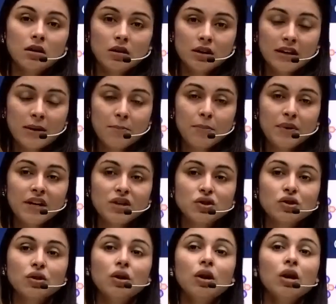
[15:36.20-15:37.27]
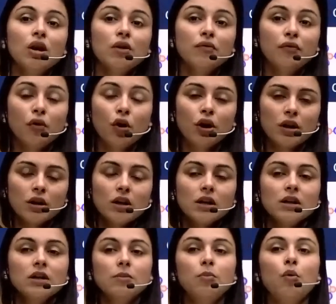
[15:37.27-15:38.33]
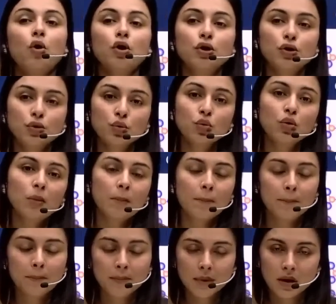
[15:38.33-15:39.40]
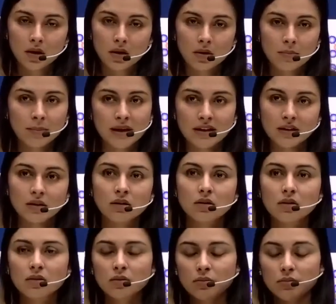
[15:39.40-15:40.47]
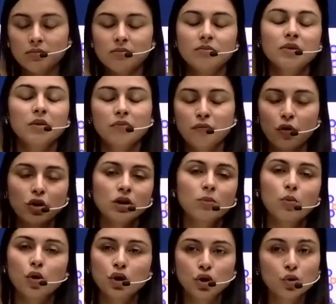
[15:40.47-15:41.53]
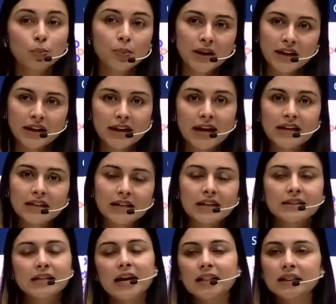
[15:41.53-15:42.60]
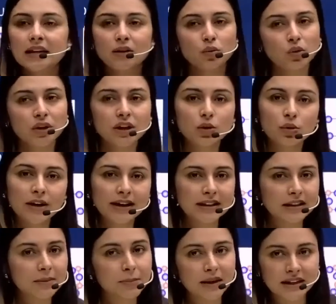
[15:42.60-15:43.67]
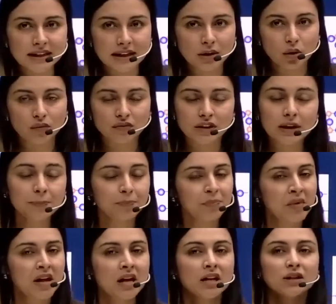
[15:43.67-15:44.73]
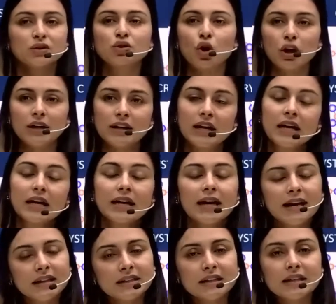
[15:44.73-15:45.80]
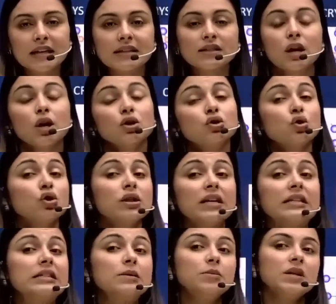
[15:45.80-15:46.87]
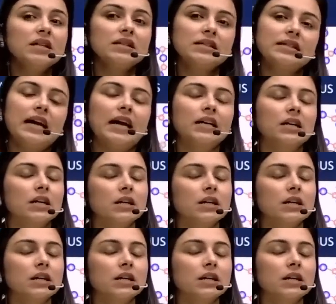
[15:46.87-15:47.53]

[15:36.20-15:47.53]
temperature for the bond to for the bond to break, right? Yes, and then only you will get the melting of the solid, right? Yes. So this means that